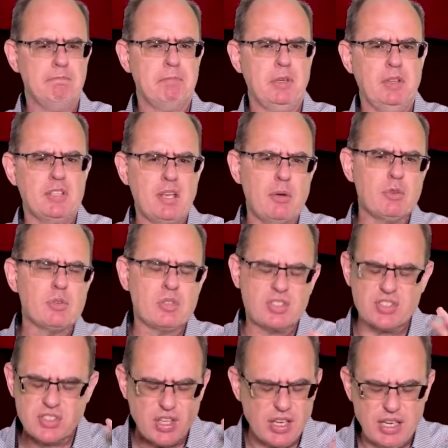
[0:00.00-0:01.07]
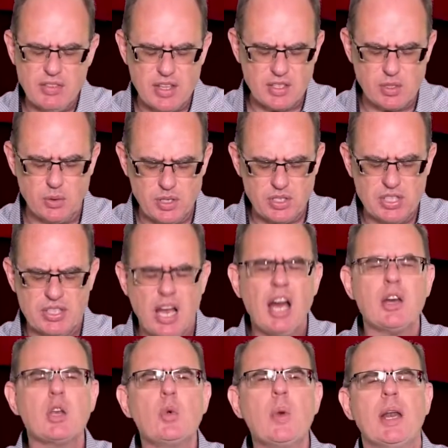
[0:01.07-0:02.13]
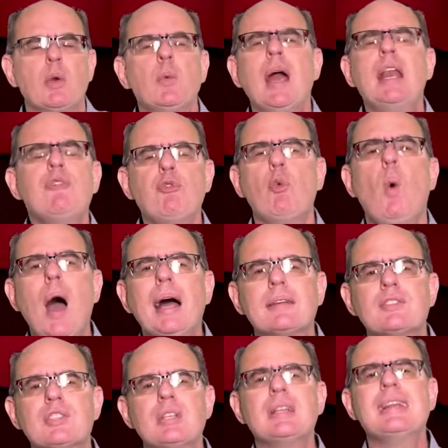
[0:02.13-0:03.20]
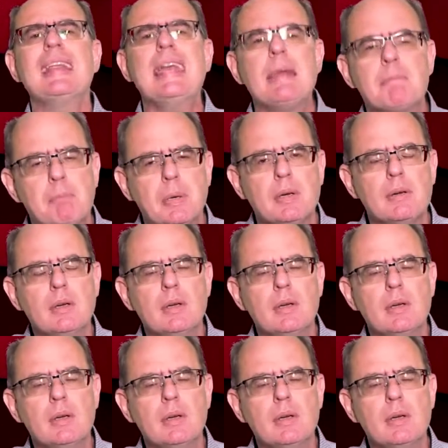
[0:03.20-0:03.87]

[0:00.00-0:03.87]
And as I was studying this, Lord, it says, Are you ready? Ready for what? To leap.